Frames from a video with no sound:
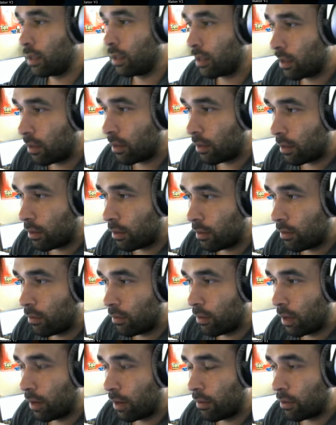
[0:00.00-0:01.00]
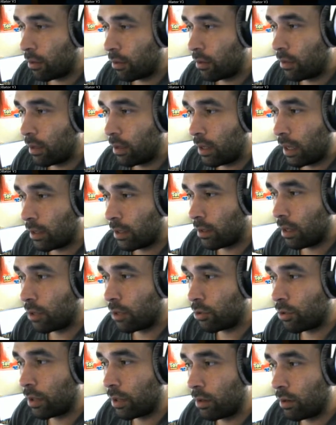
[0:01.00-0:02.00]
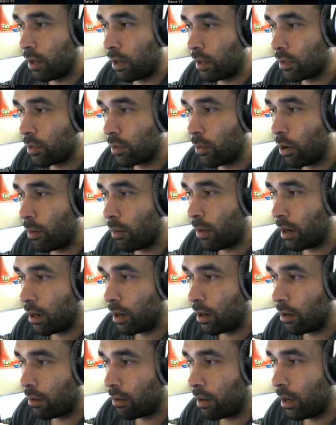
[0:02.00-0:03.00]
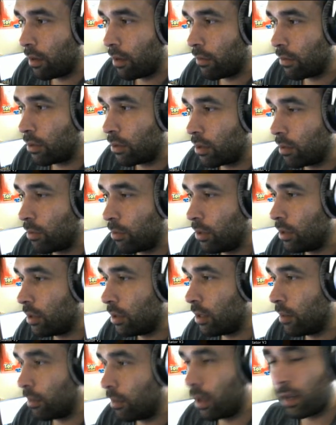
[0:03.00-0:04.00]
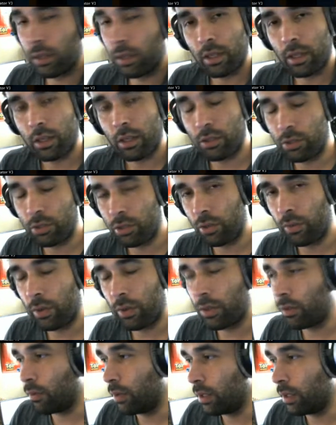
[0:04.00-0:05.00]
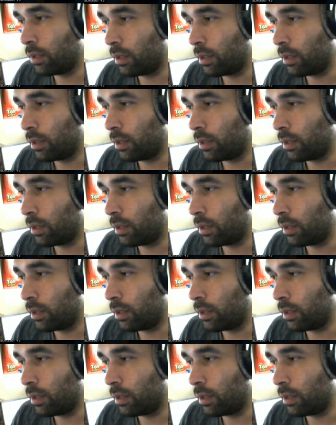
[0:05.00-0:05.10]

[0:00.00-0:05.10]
it has not triggered a smart buy here yet for some reason. I'm not exactly sure what the reason